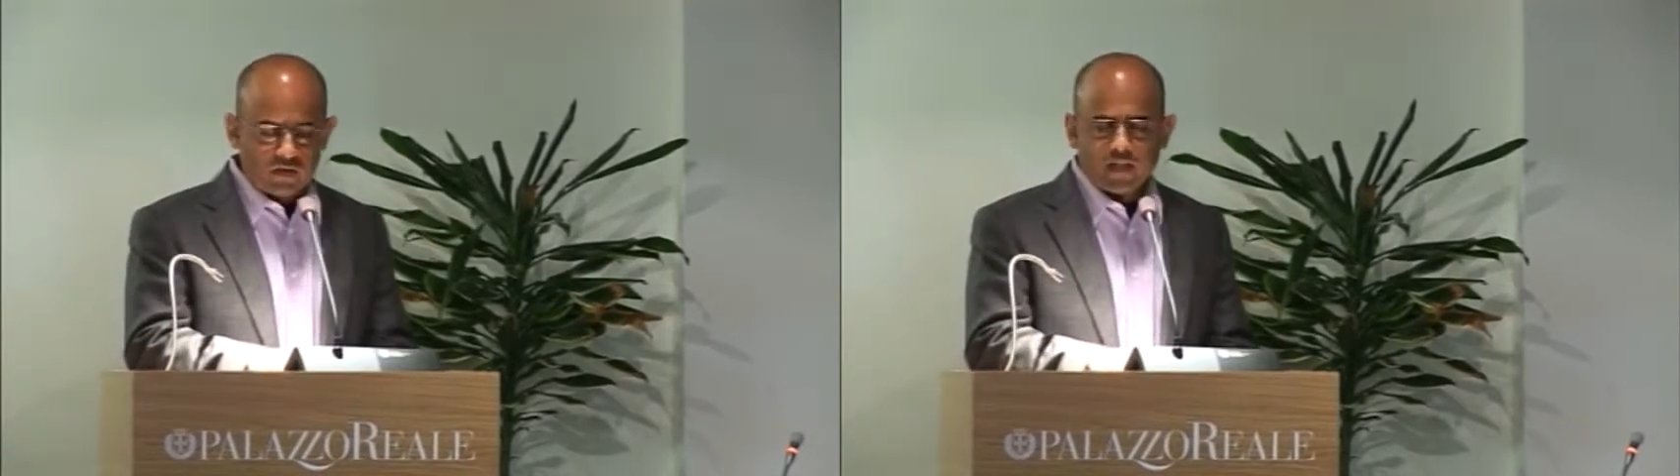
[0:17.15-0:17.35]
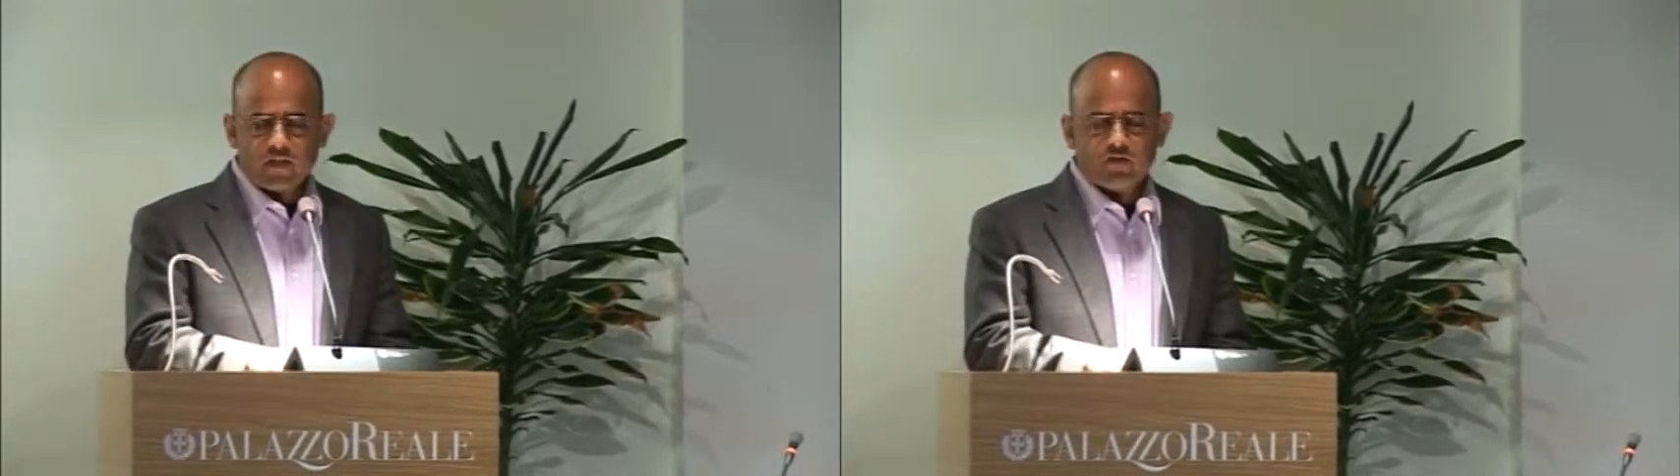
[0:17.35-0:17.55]

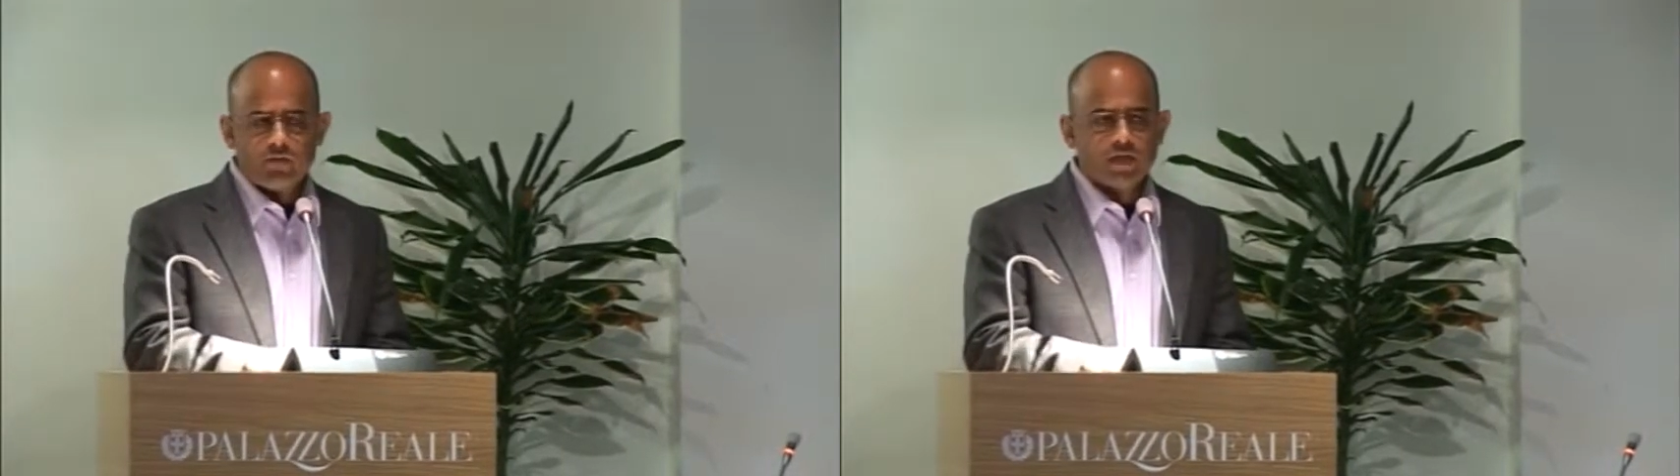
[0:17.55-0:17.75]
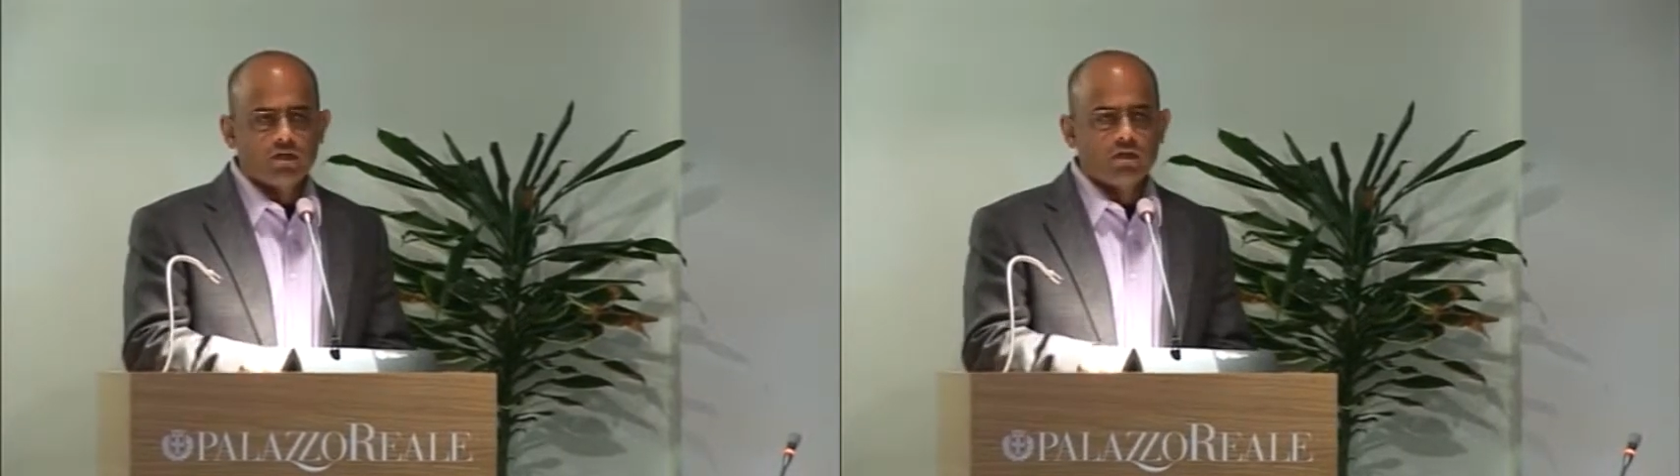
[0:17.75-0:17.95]
title of
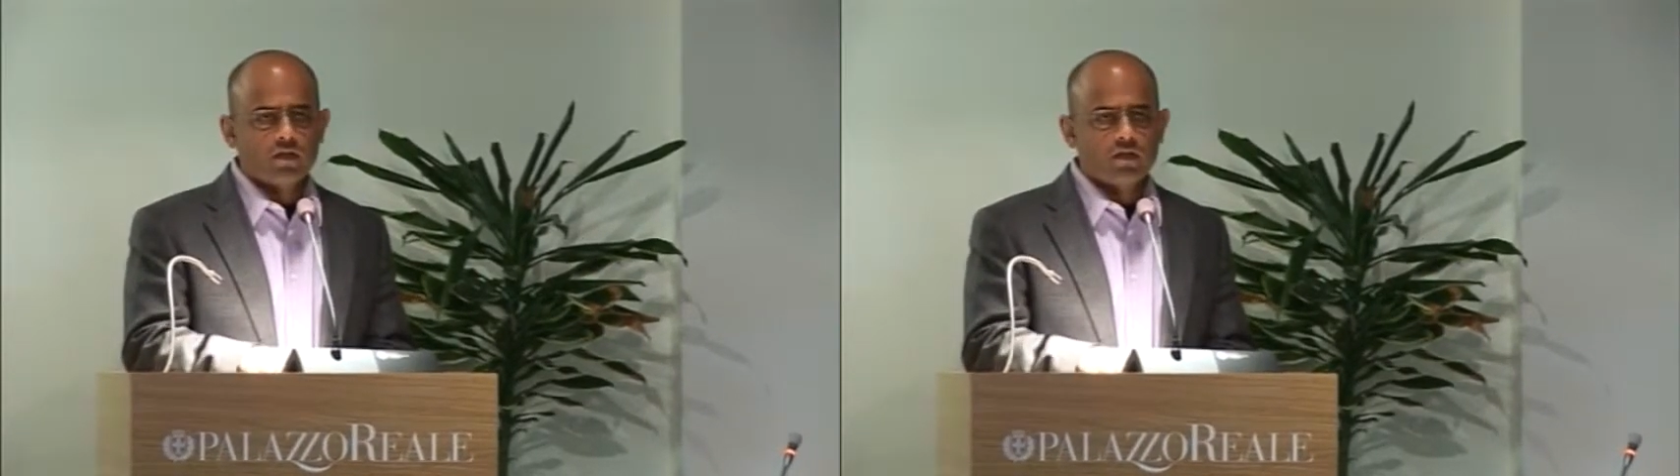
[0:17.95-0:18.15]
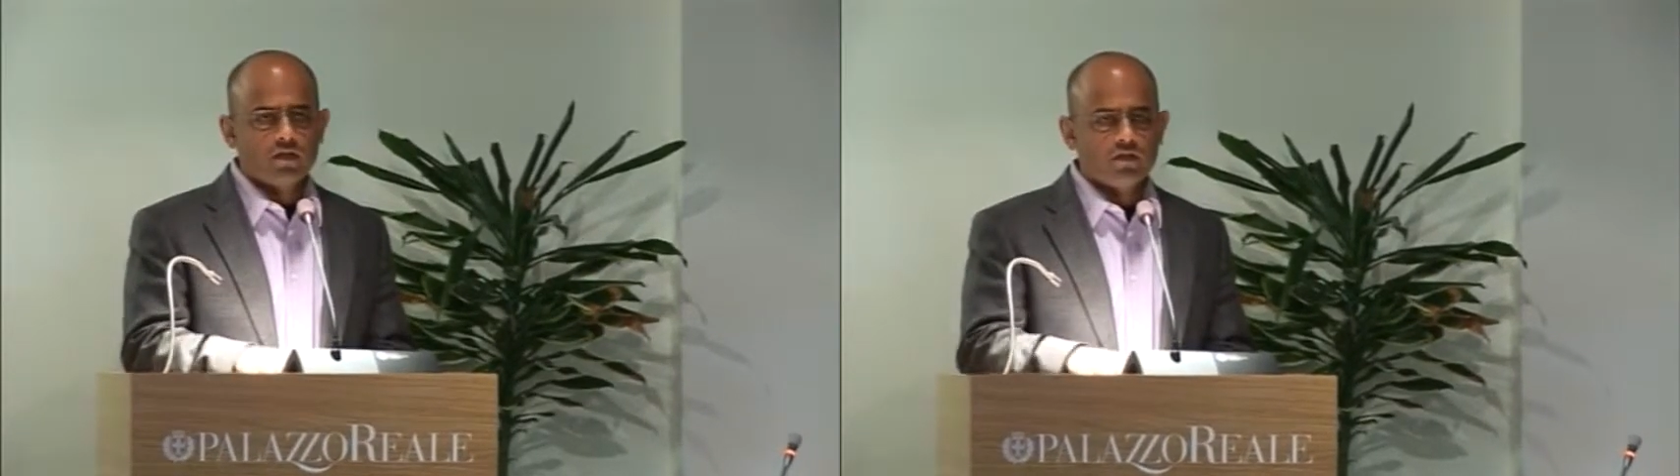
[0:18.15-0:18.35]
my
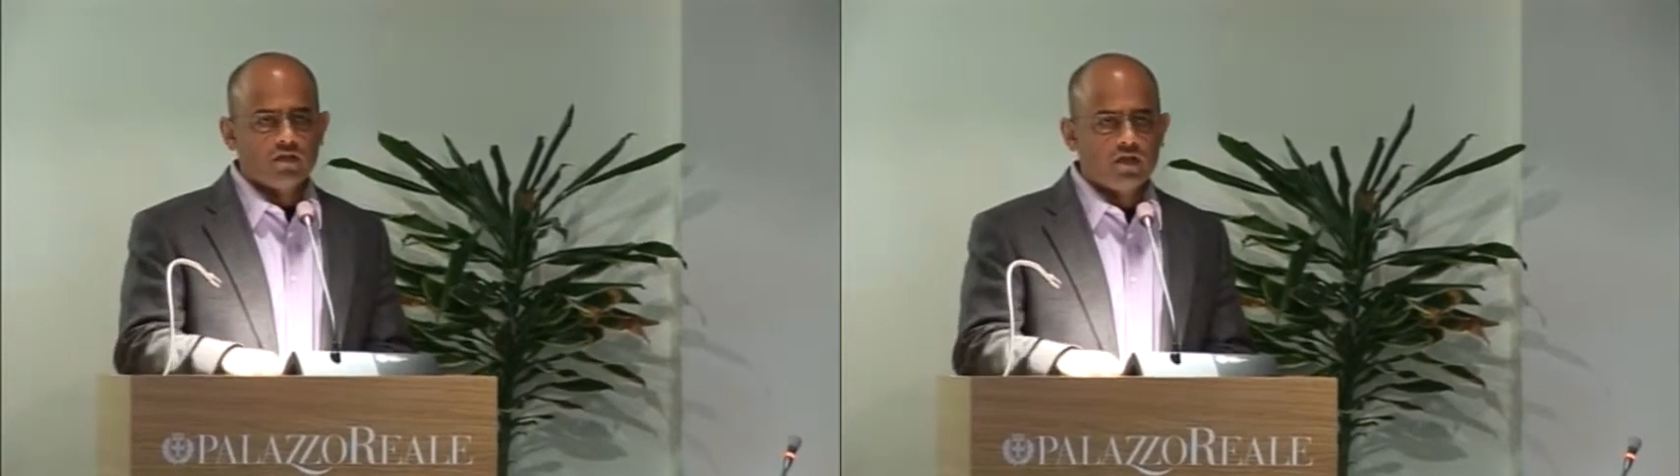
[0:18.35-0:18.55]
talk is